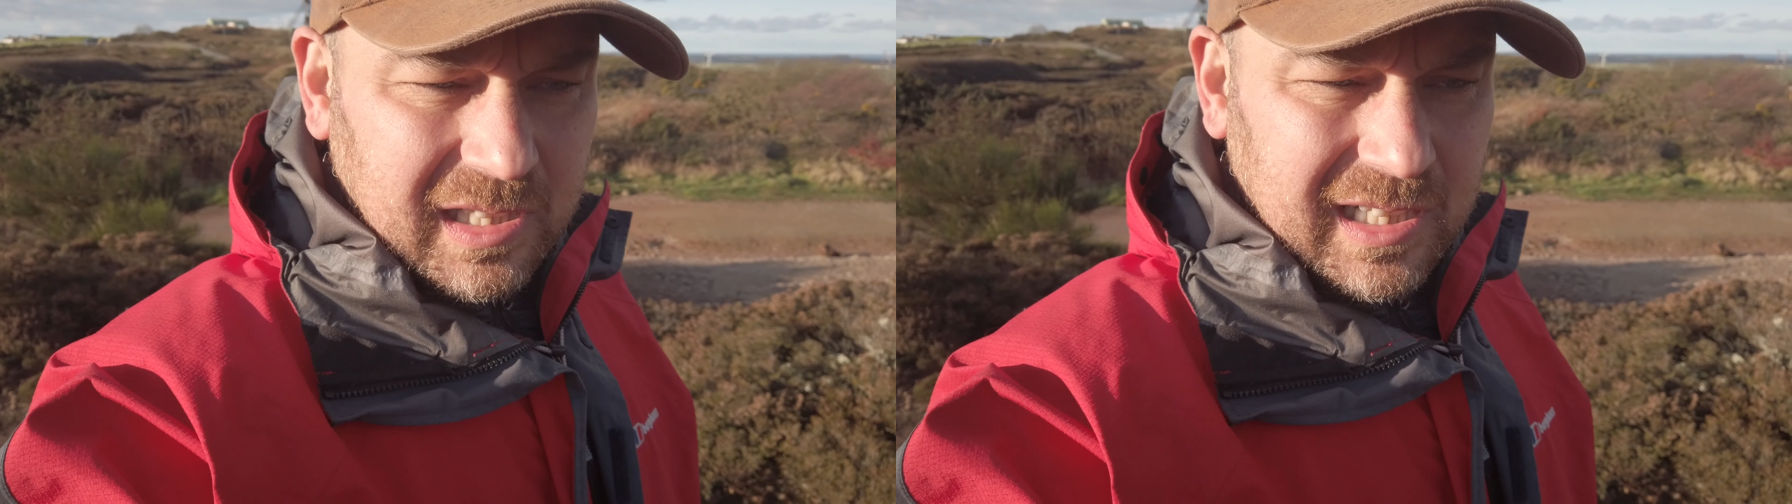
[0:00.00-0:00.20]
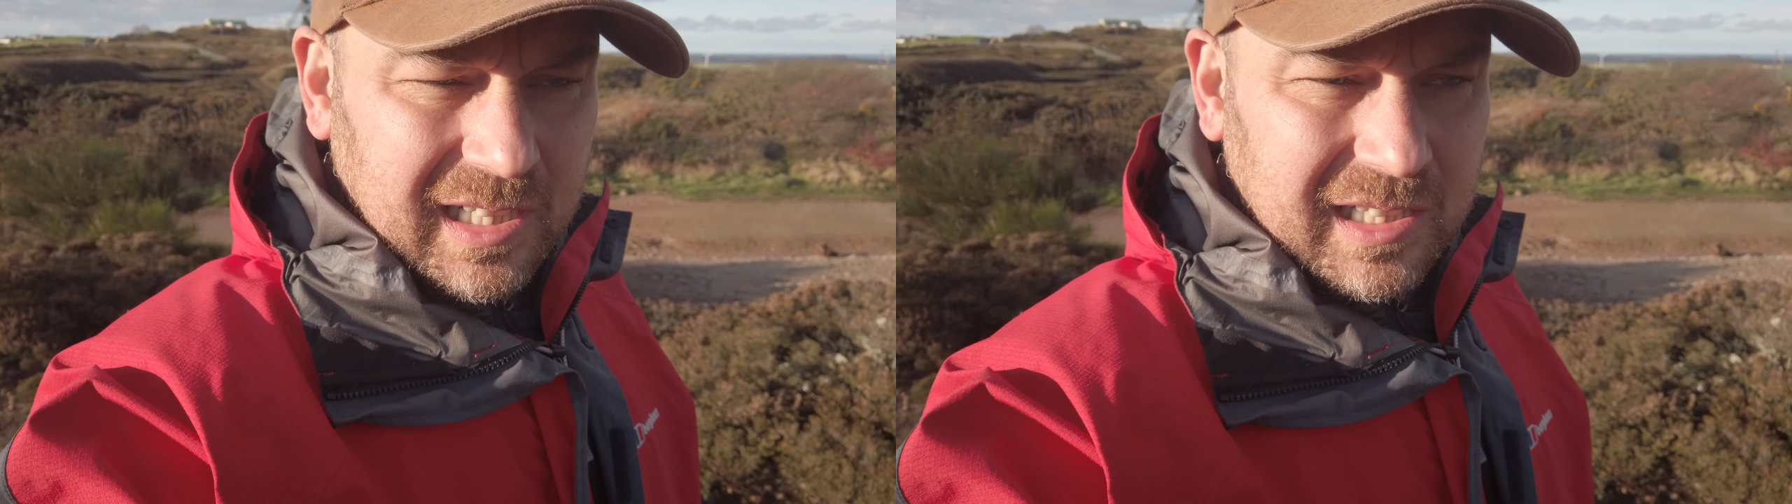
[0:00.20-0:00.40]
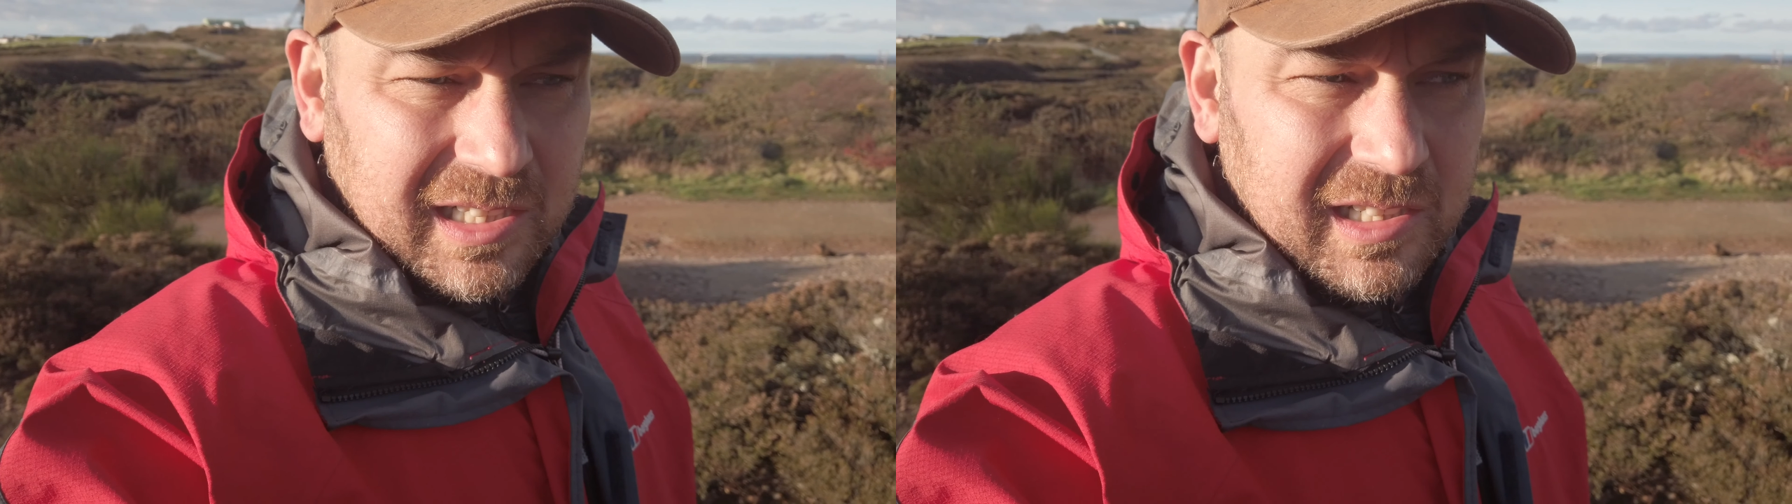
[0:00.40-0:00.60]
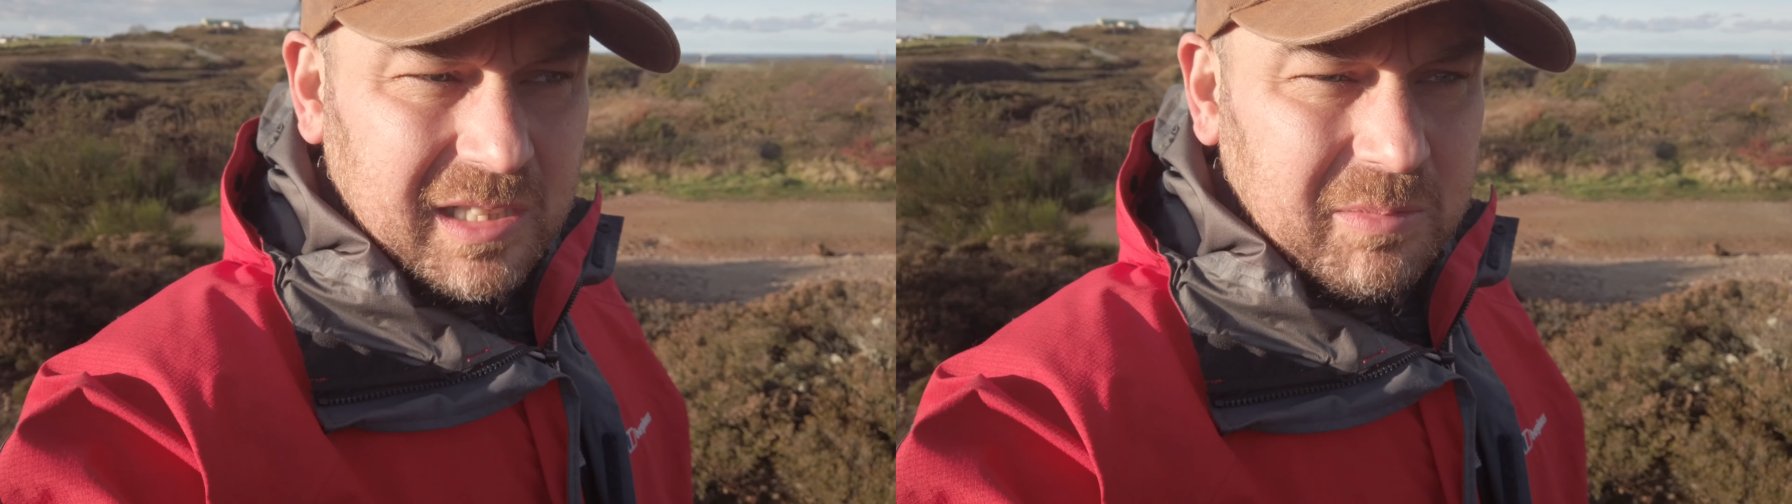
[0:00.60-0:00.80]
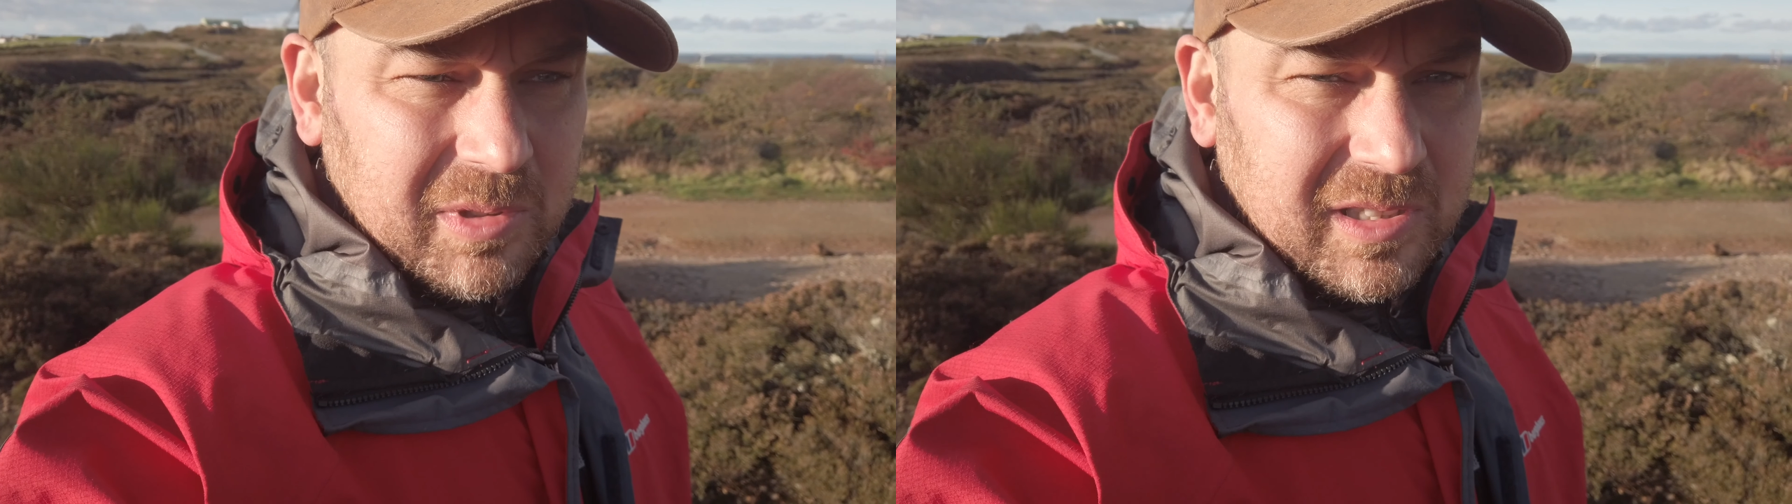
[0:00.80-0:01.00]
the
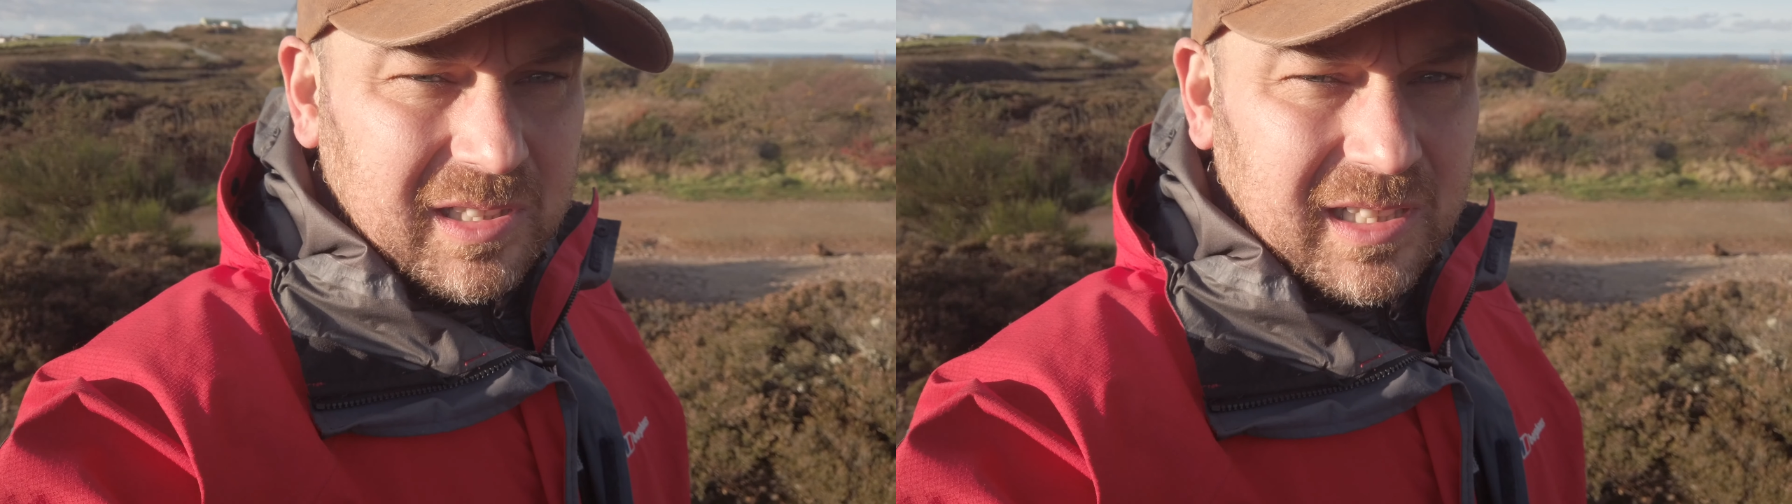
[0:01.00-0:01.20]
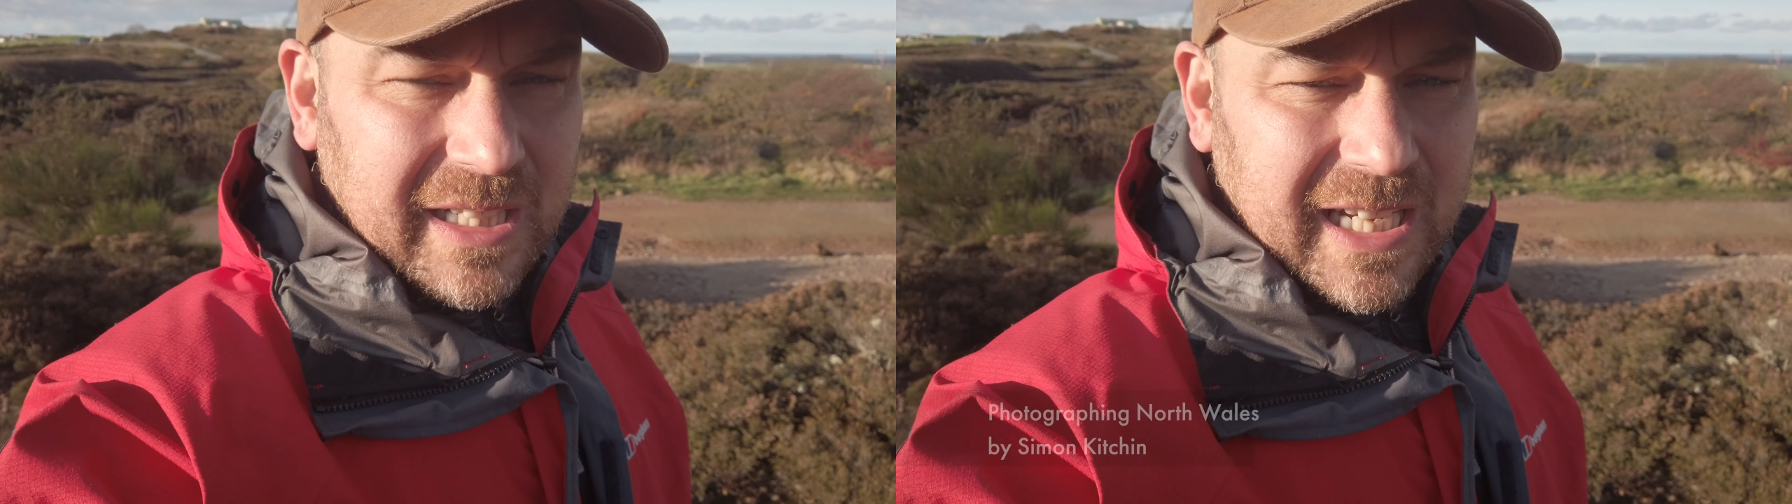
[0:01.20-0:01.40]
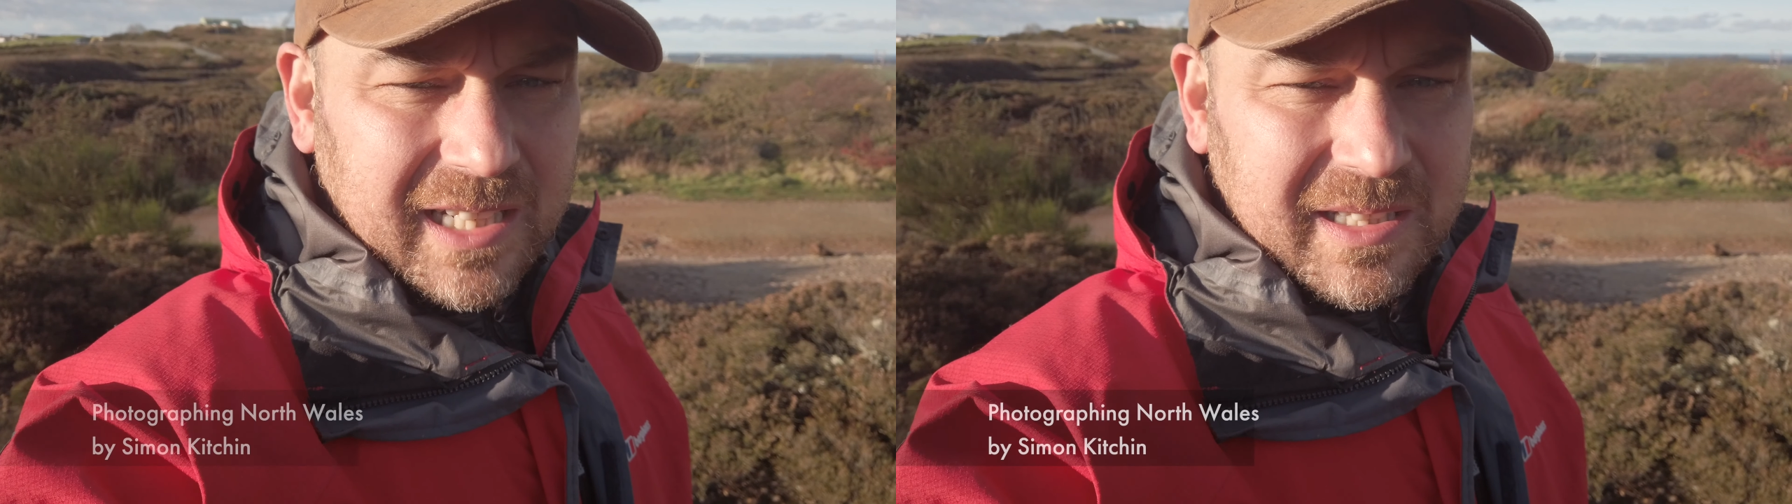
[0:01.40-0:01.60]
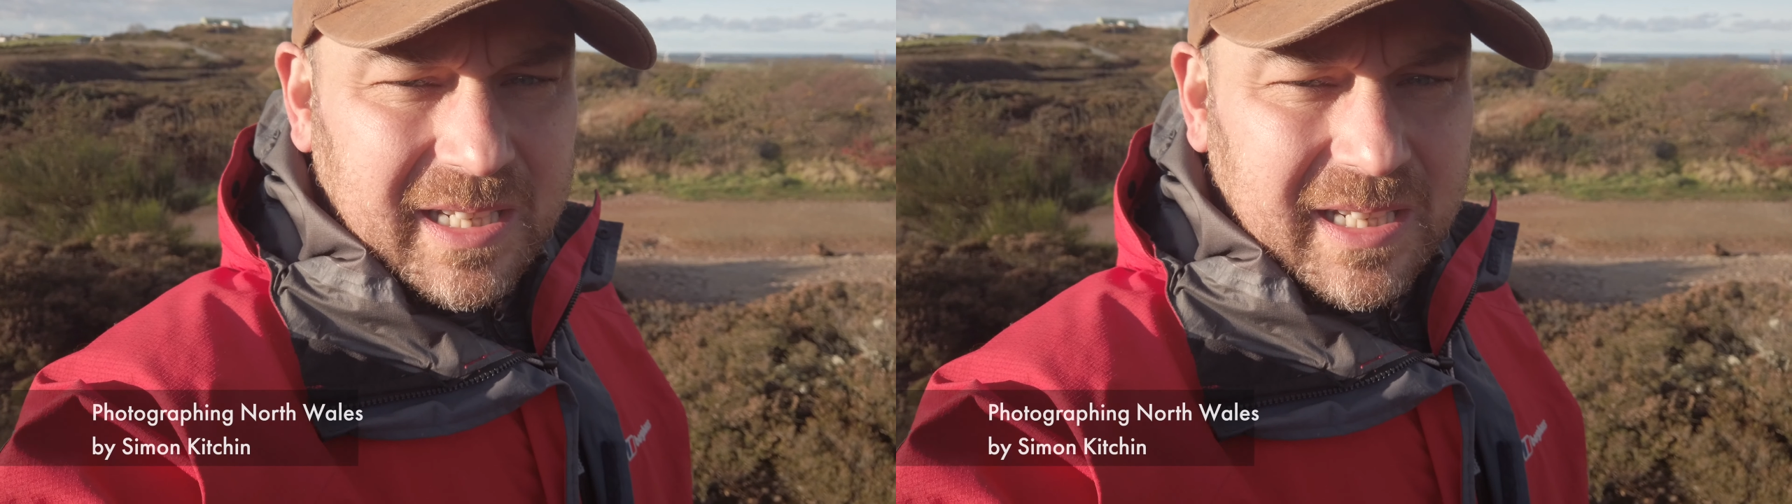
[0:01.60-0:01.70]
guidebook that I had,